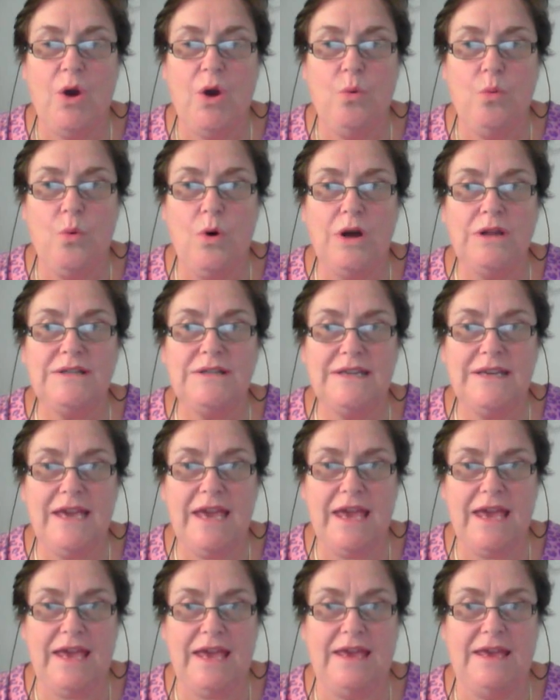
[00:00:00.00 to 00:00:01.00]
What
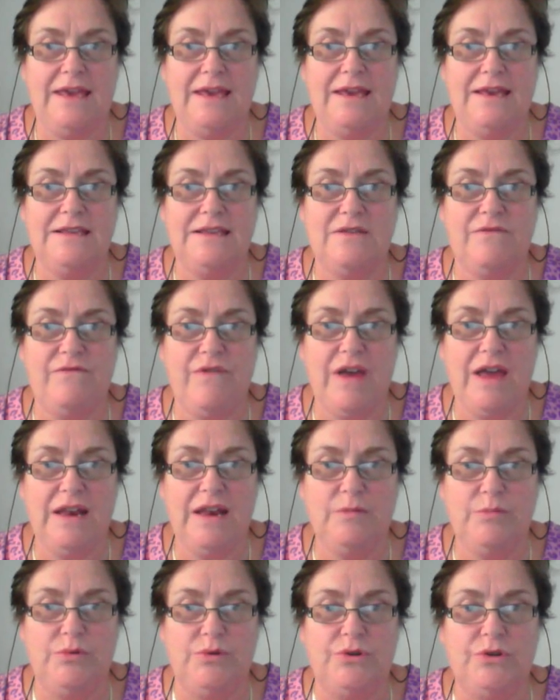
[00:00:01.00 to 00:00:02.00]
care is
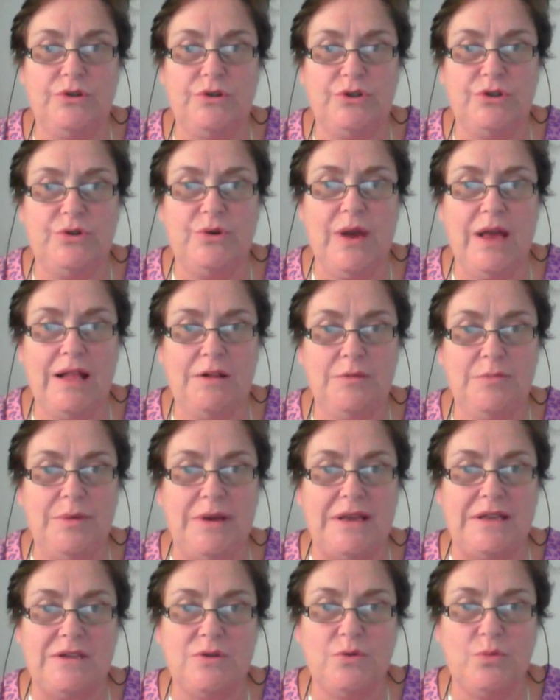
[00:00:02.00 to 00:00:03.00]
available to help
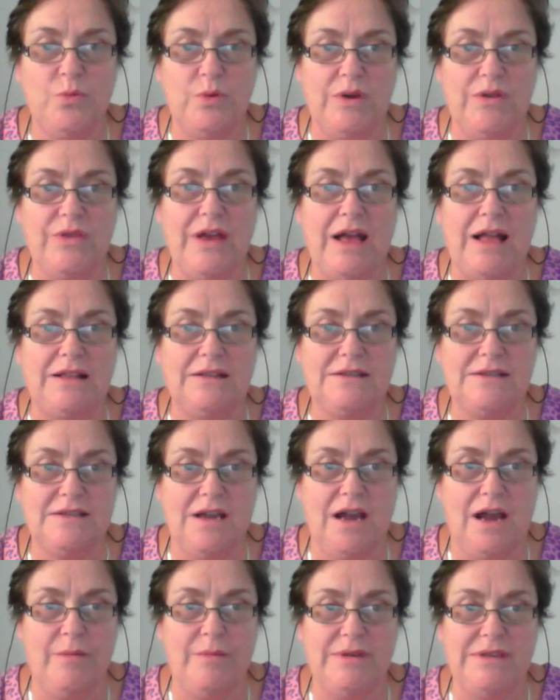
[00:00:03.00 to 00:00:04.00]
us with
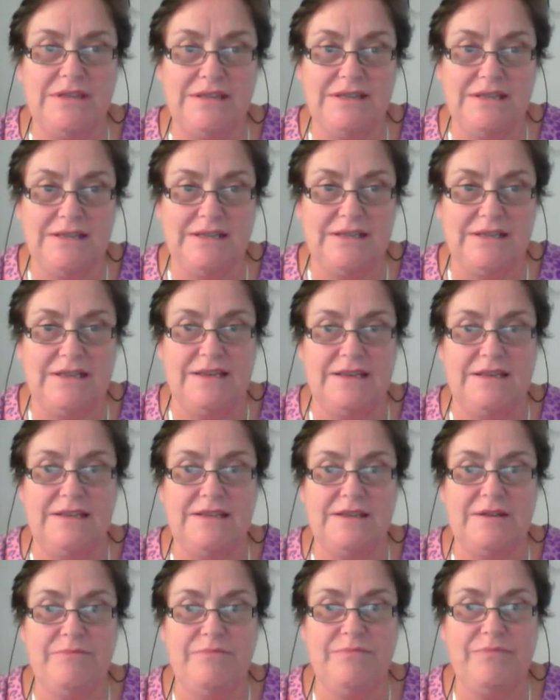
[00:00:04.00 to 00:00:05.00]
Alzheimer's
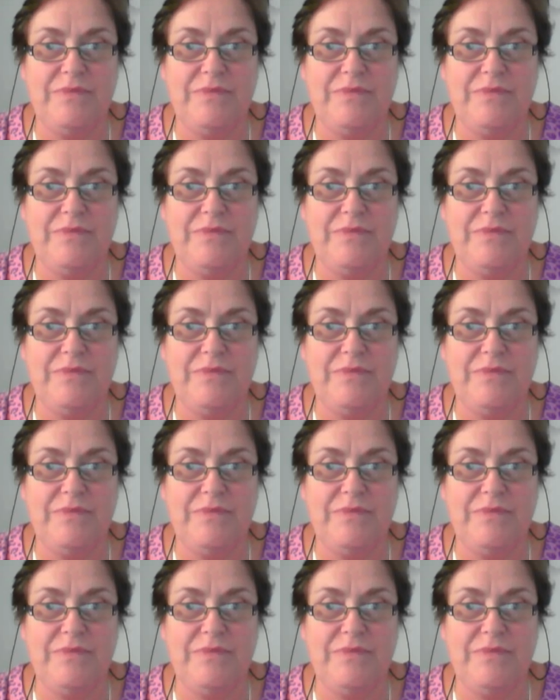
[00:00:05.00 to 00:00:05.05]
disease?